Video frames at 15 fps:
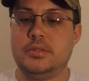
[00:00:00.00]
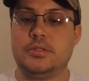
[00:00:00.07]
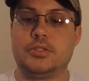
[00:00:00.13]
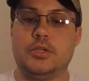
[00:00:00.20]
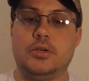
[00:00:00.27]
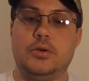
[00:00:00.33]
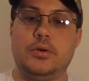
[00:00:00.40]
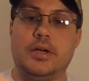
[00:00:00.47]

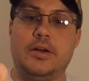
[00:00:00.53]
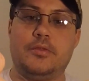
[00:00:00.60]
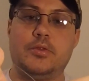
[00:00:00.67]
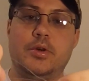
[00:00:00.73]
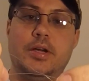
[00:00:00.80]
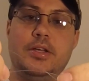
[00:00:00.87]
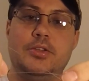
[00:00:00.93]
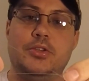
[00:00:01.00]
So
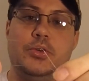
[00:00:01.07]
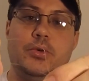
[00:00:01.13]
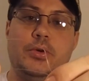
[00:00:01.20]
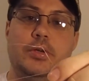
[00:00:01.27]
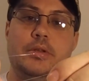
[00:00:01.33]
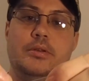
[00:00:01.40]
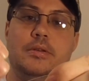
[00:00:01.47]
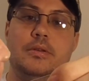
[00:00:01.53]
after I do
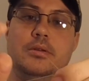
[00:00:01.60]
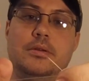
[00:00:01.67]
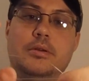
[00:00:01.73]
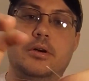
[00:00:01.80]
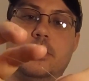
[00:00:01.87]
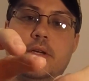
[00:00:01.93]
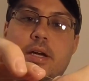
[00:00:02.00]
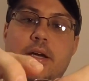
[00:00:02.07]
it,
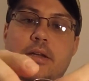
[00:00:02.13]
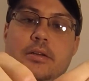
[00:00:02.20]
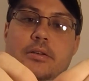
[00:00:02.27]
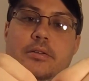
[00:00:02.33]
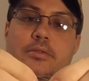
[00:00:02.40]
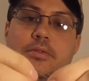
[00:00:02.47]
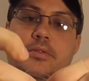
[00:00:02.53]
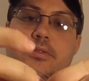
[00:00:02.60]
I'll kind
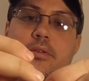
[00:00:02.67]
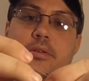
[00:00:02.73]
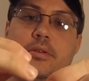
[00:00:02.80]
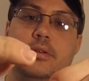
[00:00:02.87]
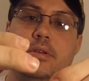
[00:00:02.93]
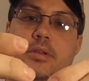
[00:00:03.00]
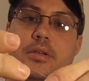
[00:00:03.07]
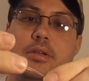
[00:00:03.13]
of
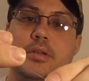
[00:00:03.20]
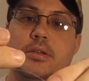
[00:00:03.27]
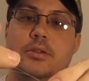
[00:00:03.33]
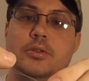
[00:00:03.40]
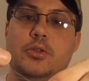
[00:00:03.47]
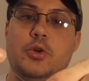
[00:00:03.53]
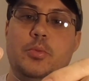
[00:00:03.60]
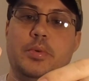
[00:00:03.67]

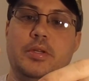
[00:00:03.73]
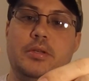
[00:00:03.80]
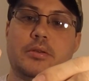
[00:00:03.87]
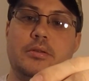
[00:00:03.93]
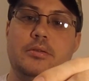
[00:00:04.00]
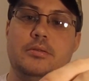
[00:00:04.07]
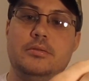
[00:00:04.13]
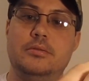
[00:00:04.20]
loop it
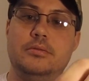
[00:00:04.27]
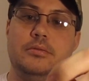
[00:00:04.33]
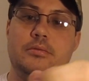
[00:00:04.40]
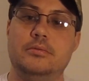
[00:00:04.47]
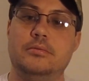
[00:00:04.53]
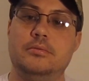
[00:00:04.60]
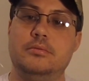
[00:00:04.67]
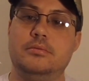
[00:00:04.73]

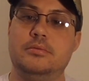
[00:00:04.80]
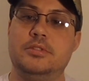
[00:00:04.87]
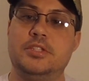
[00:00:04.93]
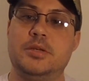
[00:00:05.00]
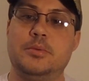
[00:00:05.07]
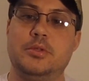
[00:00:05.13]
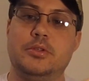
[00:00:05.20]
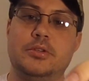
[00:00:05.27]

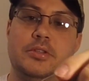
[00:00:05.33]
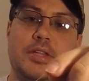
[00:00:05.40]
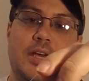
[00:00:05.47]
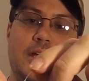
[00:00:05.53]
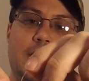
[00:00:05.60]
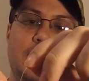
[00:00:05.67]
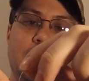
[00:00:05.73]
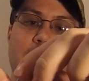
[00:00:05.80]
similar to
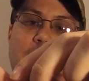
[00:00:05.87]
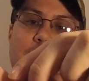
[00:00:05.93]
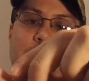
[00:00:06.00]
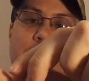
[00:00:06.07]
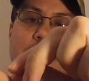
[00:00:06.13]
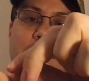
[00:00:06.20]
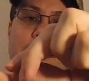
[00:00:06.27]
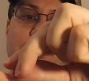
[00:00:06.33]
that, kind of
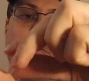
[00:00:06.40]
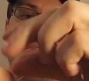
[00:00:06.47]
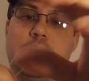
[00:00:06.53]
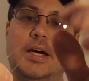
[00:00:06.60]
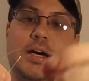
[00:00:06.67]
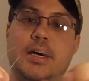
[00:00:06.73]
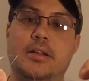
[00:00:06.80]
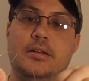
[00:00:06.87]
make a little
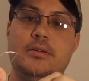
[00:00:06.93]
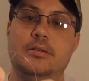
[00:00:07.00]
knot.